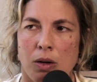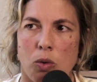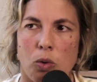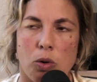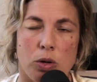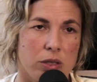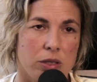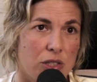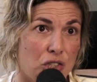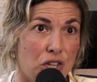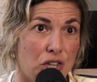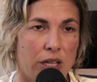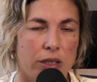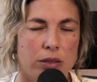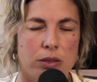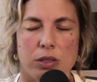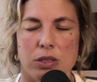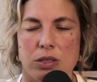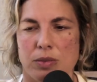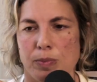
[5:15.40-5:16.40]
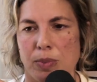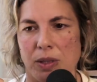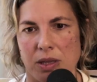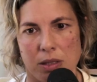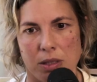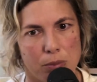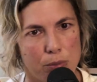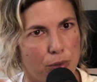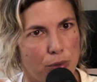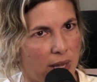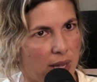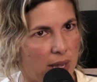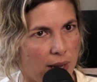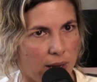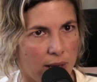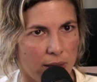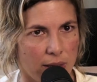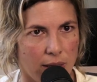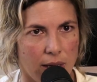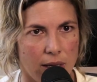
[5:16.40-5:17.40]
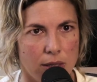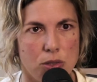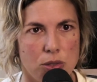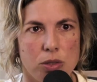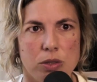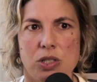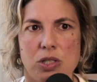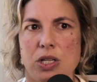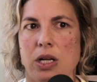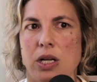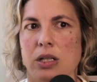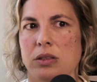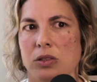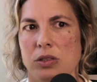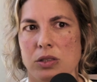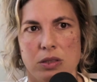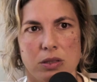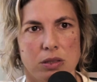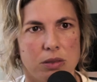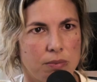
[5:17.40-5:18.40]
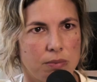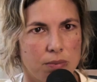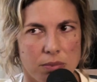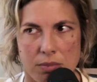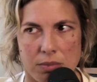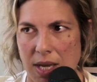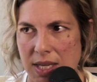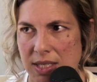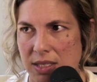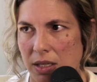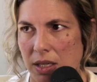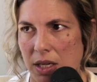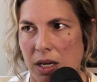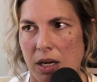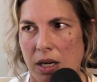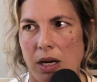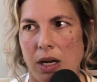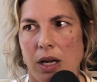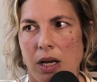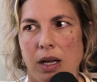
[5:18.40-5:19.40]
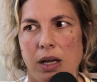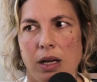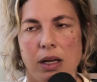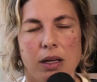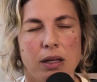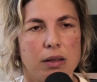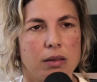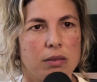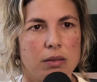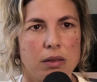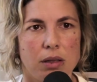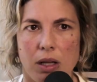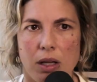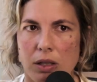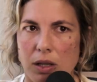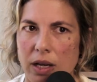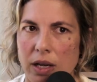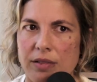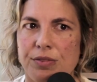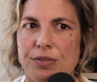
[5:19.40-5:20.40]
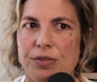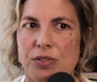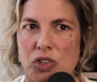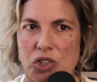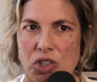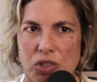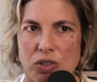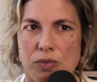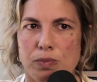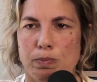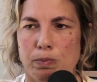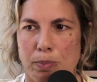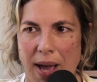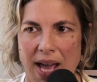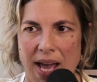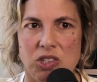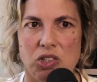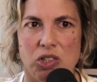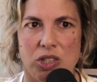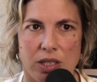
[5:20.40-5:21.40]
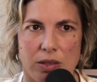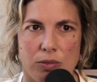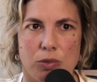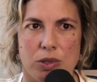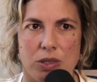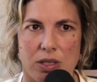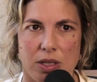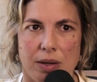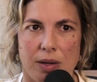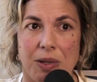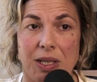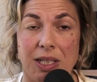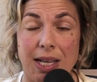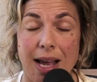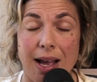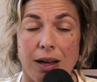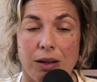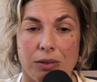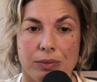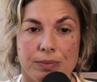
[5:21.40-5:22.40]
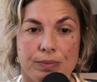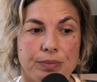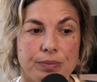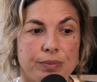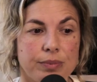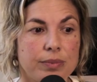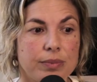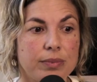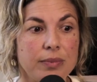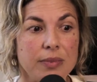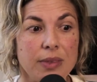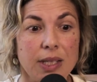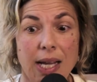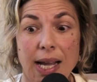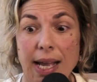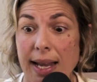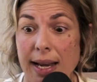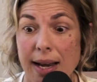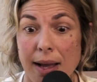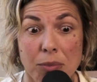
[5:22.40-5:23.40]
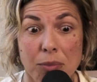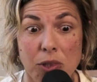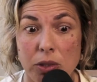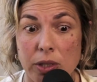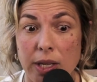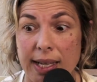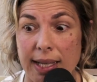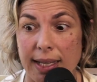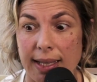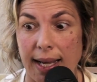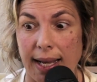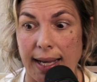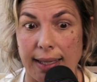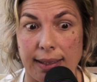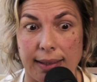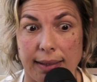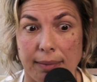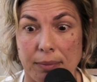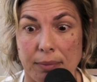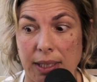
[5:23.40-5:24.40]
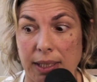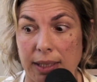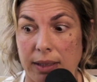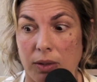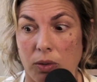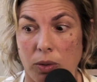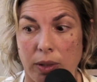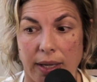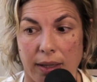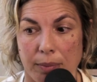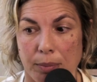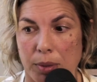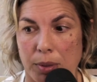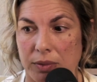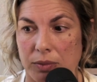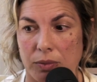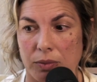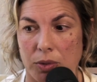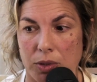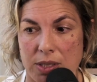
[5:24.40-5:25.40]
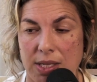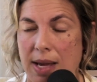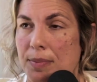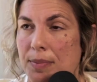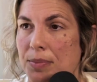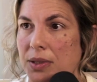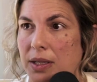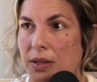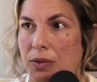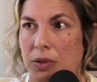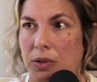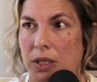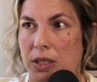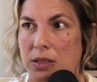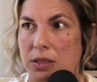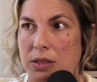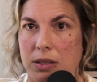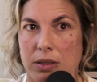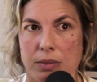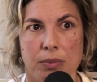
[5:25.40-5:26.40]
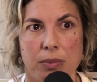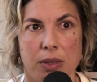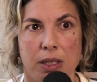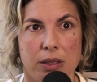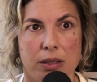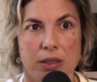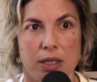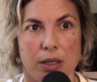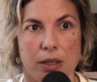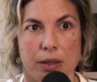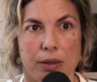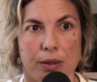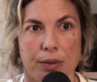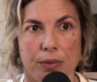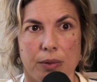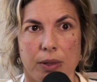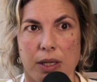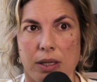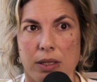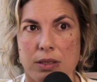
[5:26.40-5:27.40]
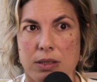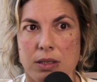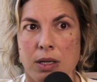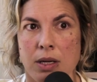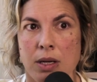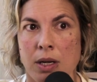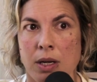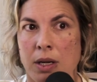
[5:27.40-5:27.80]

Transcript: or their shelters, but they're breaking into the shelters, massacring. A lot of bad shit was coming down. And I'm looking at that and I'm like, okay, but what's happening? Where's the military? Where's